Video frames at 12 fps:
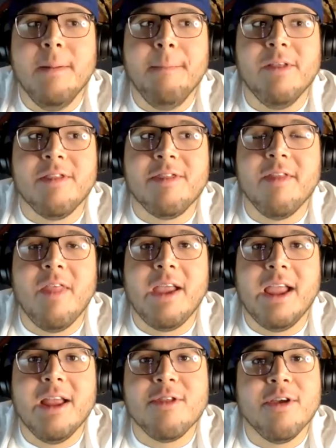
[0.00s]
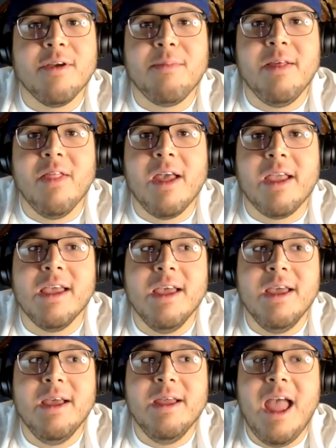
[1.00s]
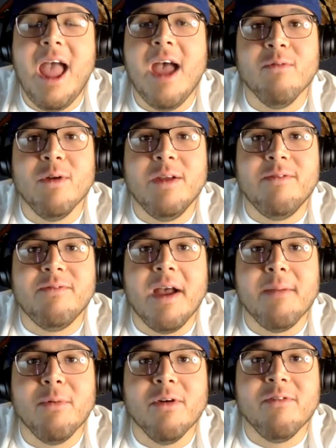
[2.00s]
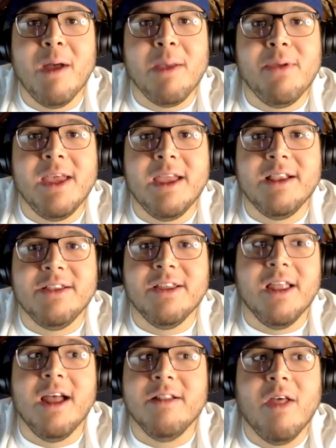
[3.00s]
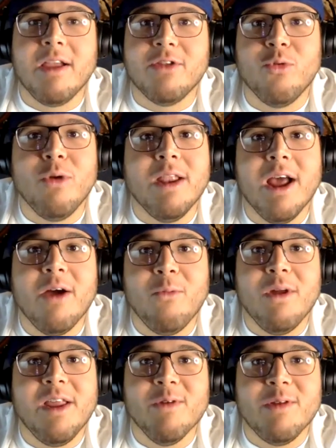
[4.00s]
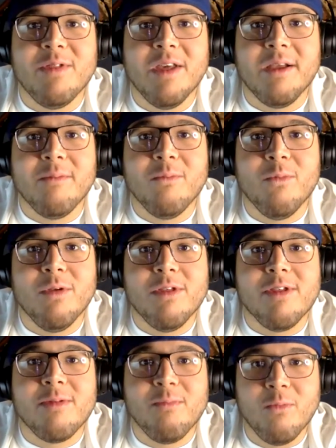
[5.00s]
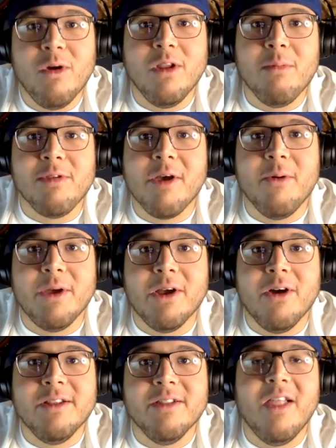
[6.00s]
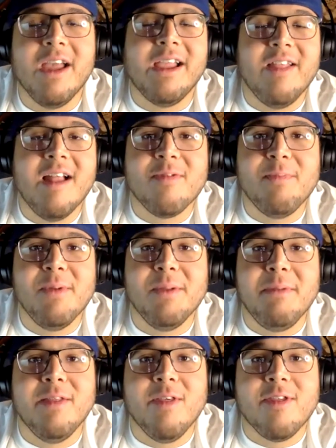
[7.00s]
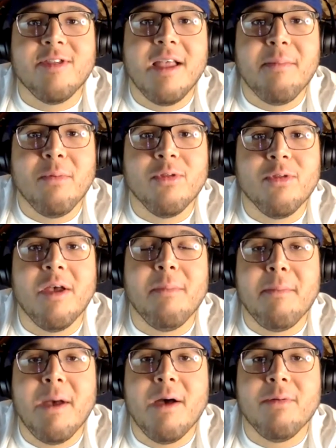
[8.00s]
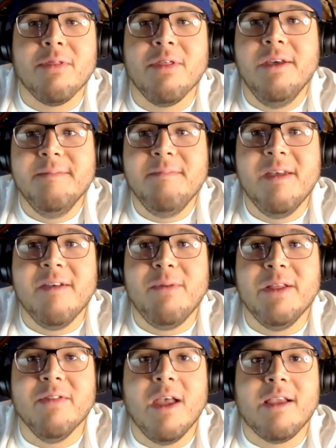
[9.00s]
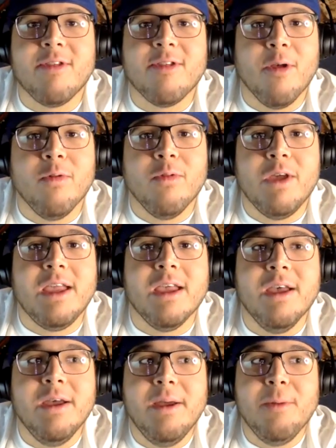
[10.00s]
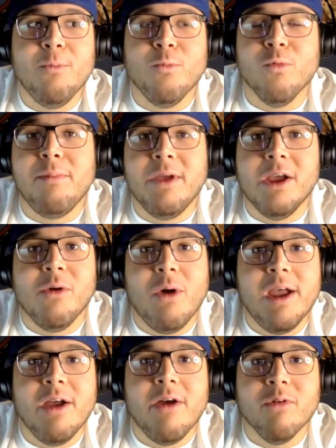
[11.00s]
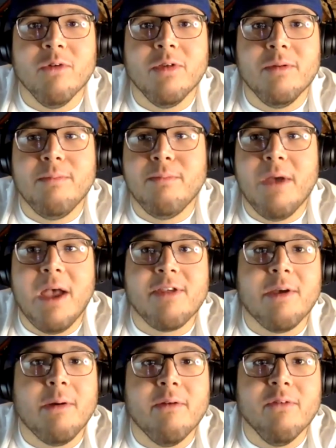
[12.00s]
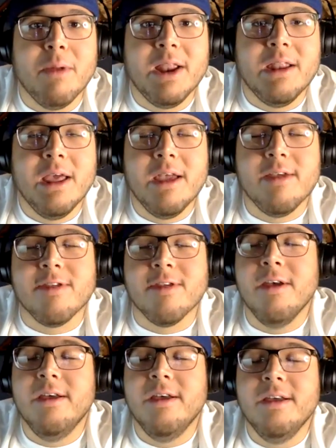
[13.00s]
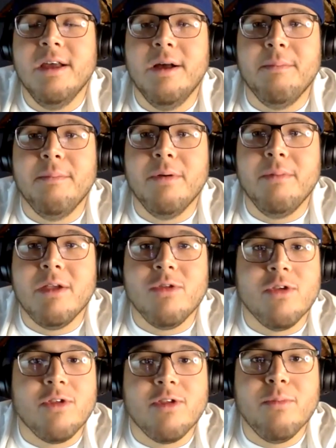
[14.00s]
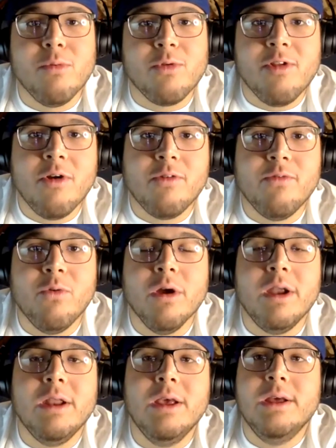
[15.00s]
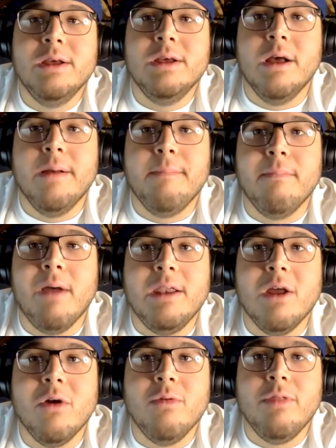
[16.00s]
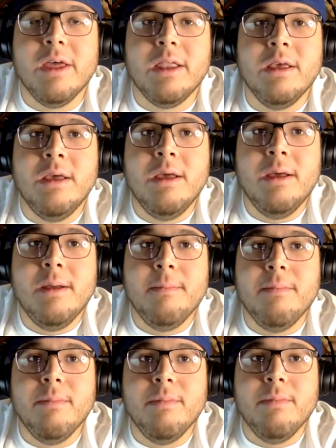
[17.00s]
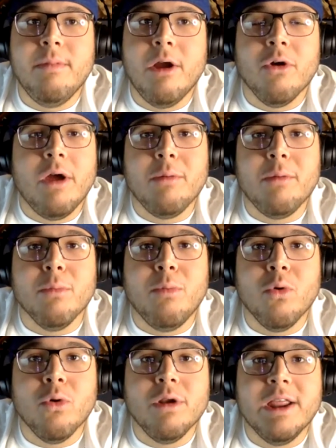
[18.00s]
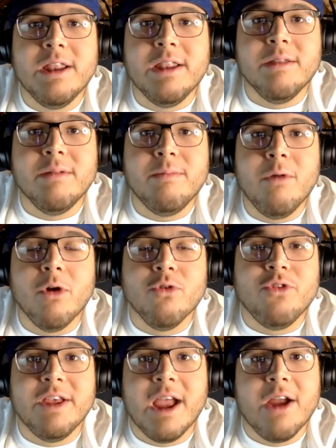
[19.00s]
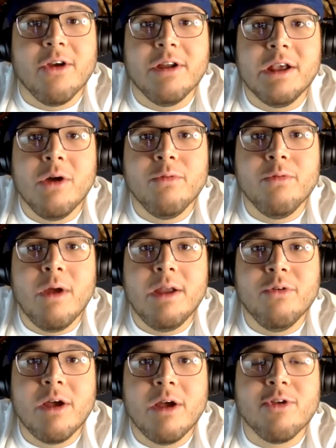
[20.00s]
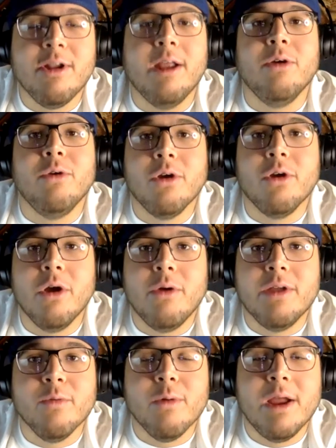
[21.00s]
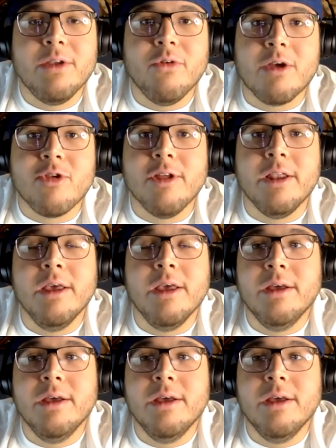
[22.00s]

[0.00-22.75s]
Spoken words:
that said, like, it took me like every fiber of my being to not like tweet out what all was going on. Like, and that's been, yeah, me. The staples on my mouth have been like slowly ripping away over the past however many days. But man, just super stoked for it. I know that Arrowhead Report and RTK are going to go in the right direction. I know you're going in the right direction,